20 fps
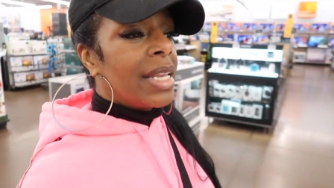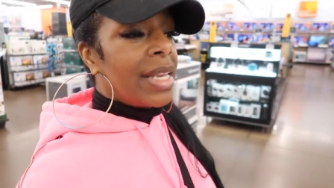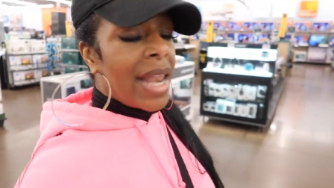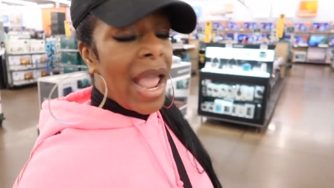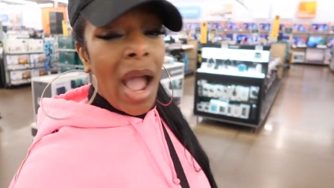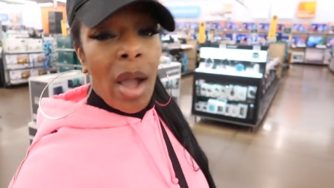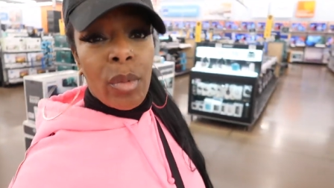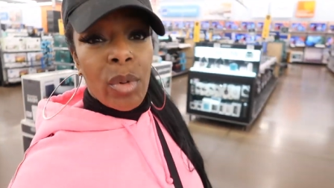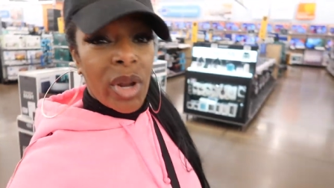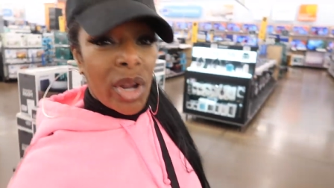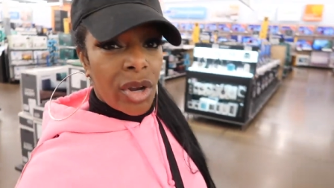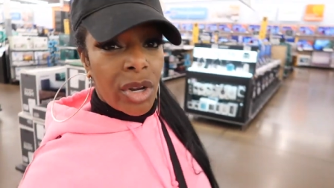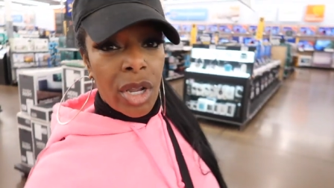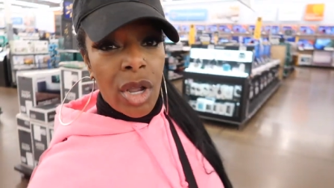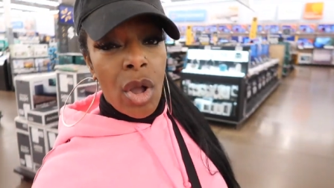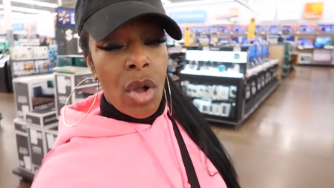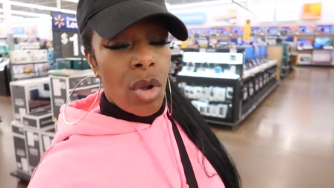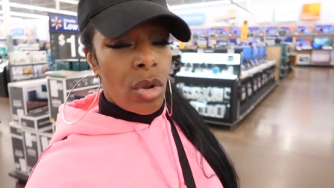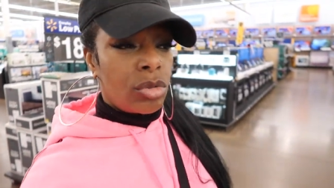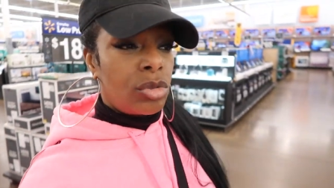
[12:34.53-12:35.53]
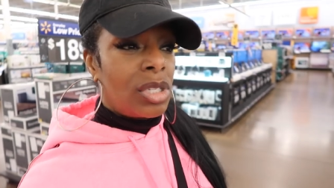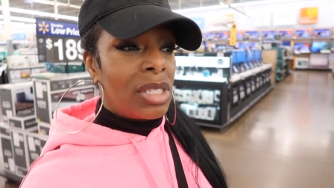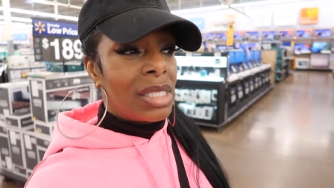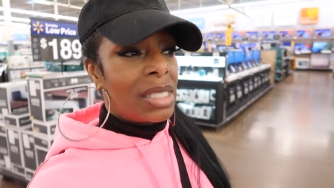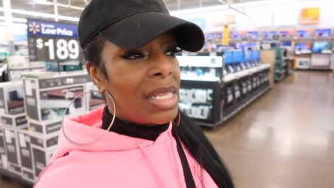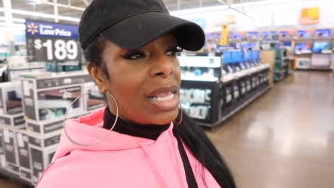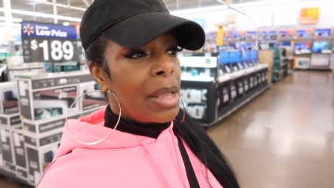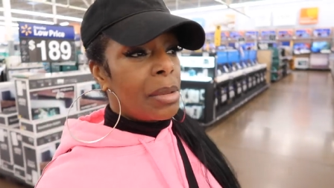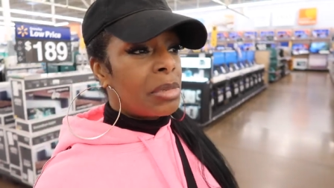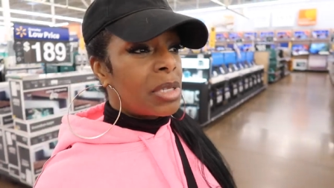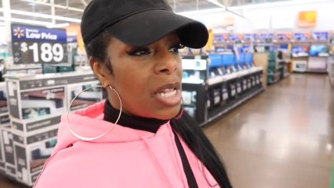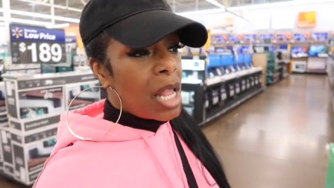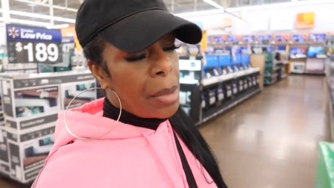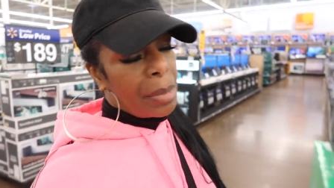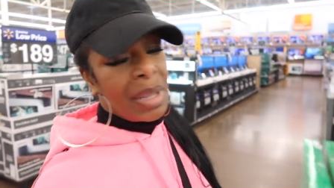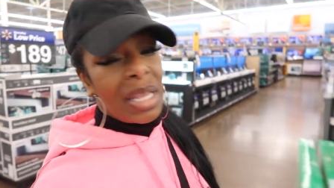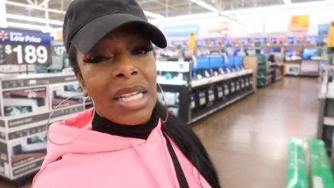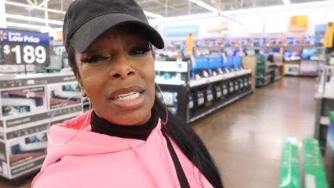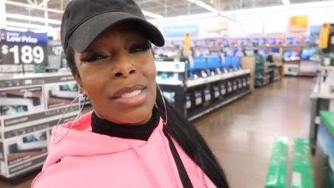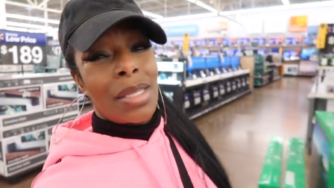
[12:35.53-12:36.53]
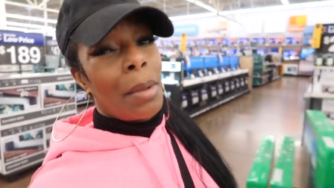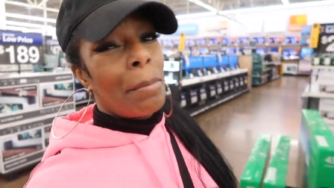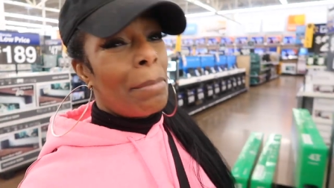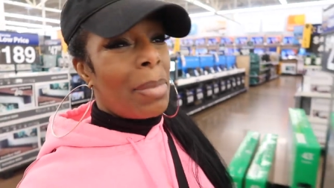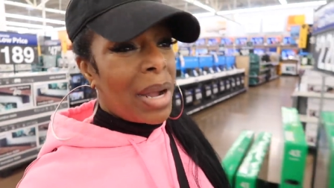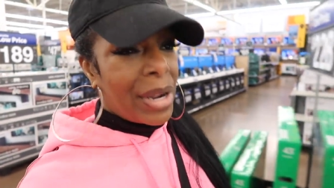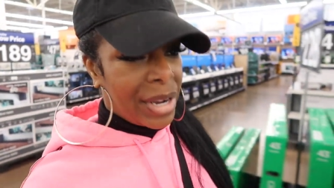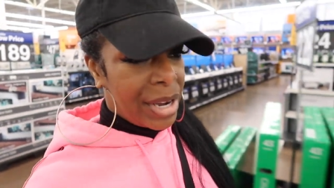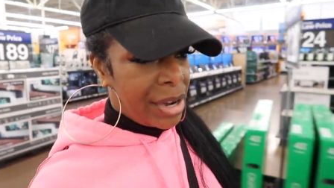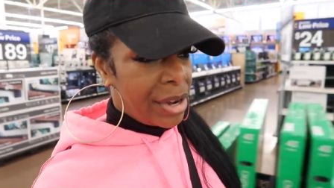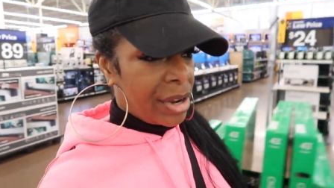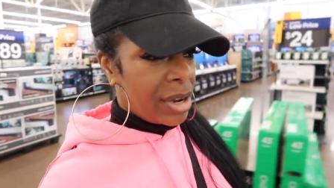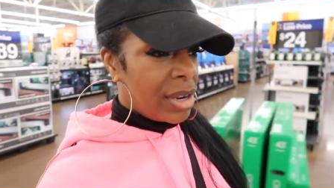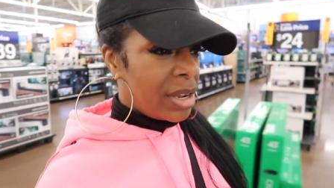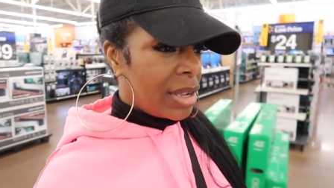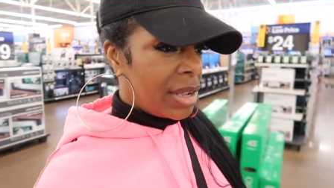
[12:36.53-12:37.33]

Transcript: Now we're gonna go to Sam's Club and get some butter.